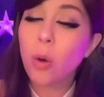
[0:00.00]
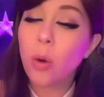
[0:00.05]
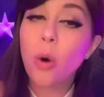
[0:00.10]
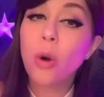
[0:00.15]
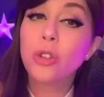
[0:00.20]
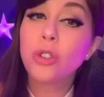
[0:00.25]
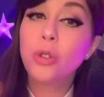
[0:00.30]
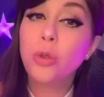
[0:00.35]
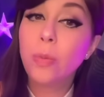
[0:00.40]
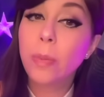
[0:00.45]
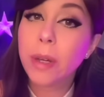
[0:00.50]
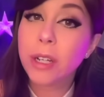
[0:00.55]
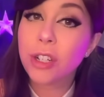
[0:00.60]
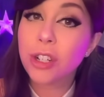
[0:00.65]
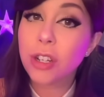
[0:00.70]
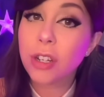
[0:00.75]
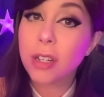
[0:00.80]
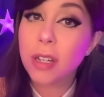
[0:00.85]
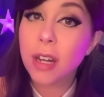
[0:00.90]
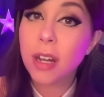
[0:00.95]
all you
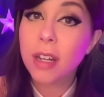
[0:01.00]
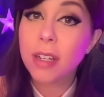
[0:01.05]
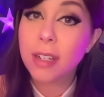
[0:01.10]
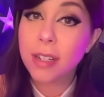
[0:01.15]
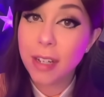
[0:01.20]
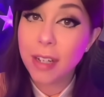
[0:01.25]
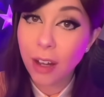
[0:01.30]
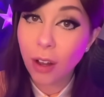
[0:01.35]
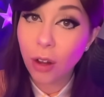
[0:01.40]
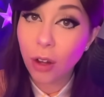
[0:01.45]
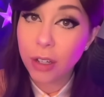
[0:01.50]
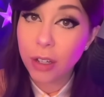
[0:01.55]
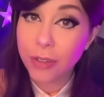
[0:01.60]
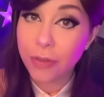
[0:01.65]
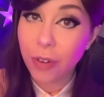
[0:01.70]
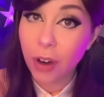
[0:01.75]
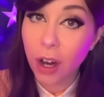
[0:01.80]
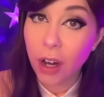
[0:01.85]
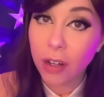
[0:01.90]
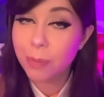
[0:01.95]
bitches single as
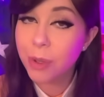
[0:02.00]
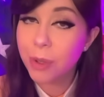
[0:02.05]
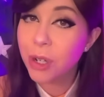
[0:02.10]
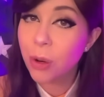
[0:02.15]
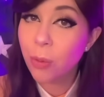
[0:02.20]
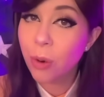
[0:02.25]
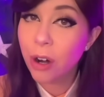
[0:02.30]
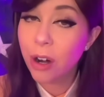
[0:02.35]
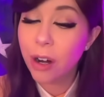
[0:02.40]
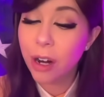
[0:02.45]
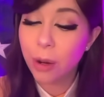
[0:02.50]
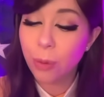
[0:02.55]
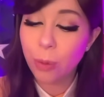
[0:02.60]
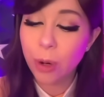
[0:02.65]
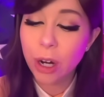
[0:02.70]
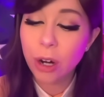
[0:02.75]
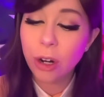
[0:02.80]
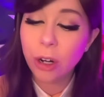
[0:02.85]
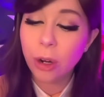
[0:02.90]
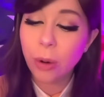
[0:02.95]
fuck. But don't worry,
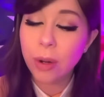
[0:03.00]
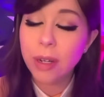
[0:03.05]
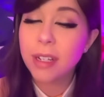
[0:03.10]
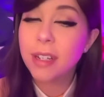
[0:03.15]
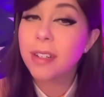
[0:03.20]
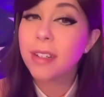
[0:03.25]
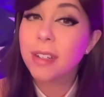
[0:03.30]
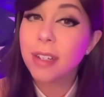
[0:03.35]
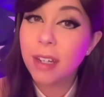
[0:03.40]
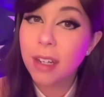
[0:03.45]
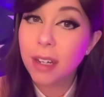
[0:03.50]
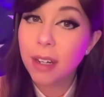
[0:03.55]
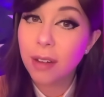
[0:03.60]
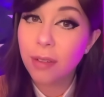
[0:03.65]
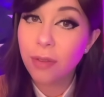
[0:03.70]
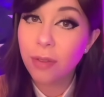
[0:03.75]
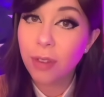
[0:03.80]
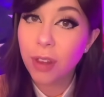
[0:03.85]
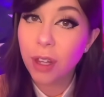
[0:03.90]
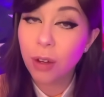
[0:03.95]
we are going to see
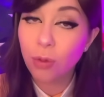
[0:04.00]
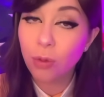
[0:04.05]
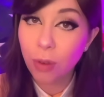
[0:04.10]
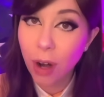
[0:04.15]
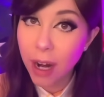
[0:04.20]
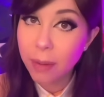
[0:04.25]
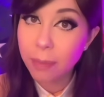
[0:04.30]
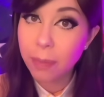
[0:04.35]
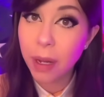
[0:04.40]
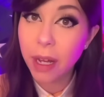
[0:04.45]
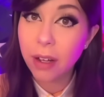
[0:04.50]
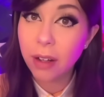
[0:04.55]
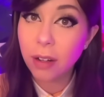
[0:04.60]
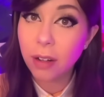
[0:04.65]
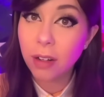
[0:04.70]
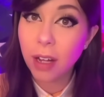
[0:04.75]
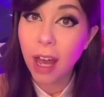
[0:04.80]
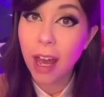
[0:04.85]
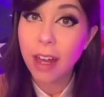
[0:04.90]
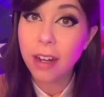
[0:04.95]
if the red
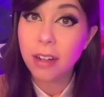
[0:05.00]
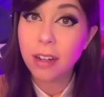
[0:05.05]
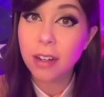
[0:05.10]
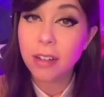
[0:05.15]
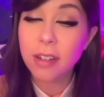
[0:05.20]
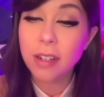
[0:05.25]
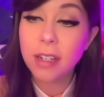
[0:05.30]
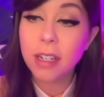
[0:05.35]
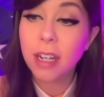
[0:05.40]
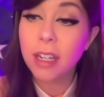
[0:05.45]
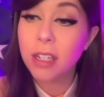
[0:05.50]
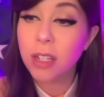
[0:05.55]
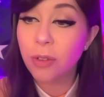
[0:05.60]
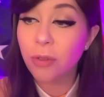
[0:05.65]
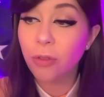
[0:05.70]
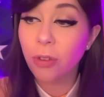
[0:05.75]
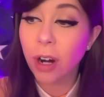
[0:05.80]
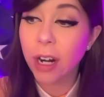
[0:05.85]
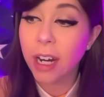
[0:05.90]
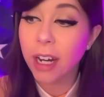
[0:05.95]
pill and
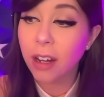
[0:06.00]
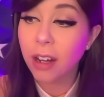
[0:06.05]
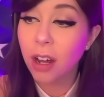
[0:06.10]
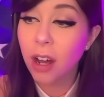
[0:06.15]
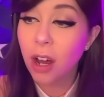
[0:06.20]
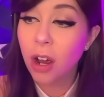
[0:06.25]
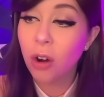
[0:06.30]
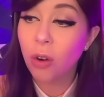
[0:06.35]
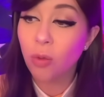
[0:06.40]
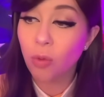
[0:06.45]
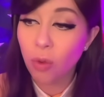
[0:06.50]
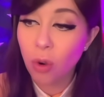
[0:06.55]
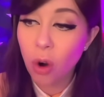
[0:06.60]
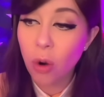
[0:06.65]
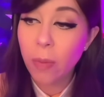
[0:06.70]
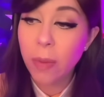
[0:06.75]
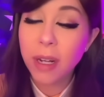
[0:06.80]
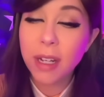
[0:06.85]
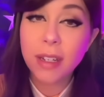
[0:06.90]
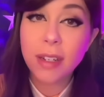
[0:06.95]
schizophrenic
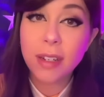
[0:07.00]
Roman